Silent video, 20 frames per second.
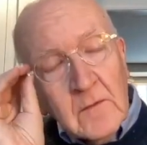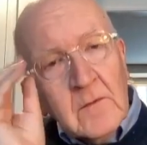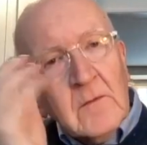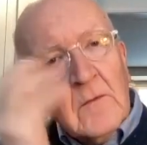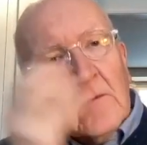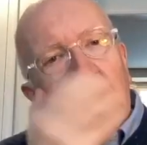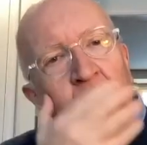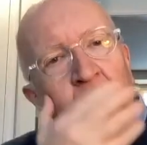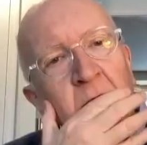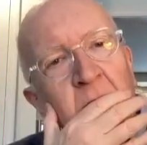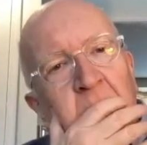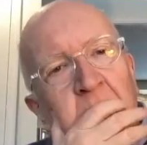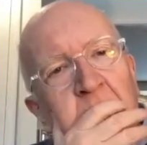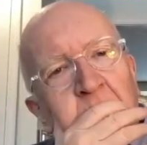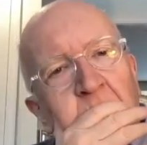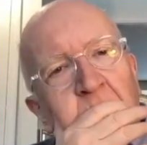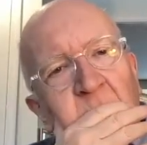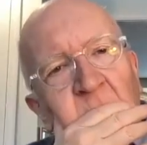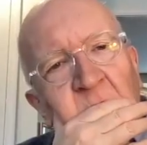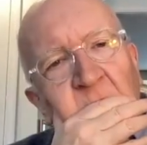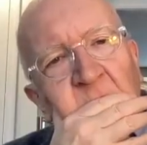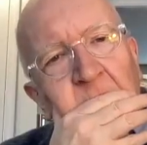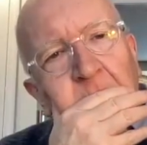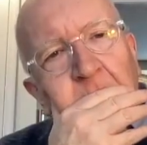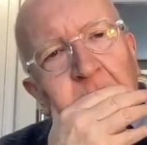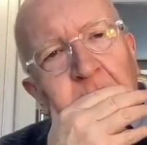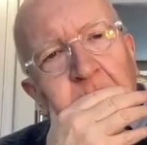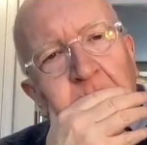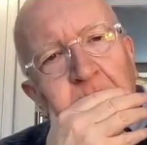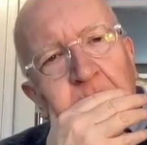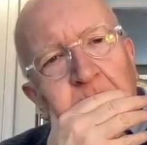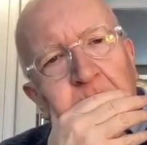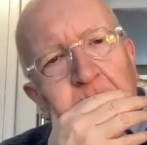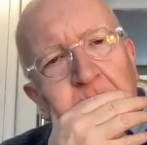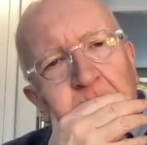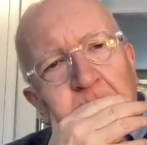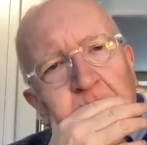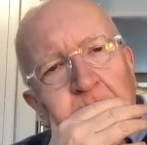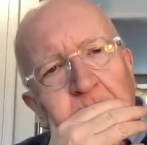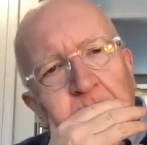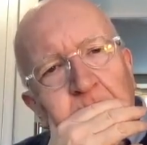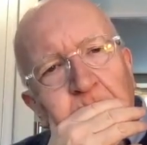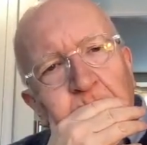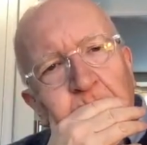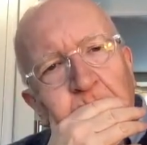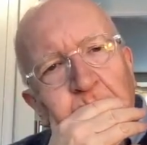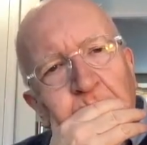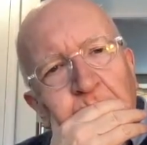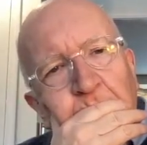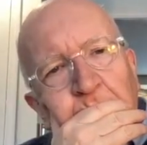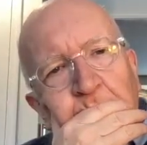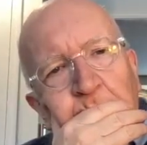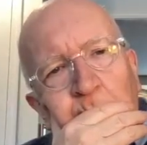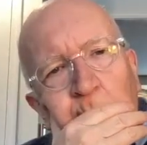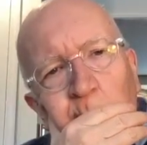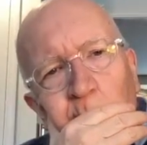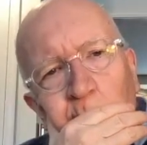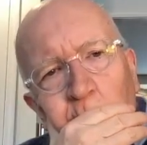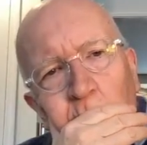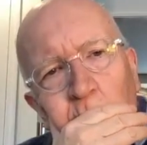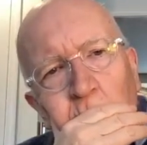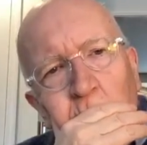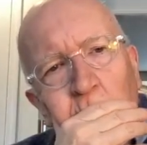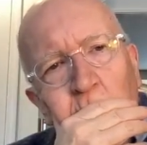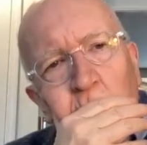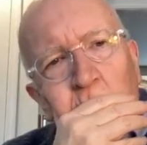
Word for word: The creation of the art, the creation of the music. The music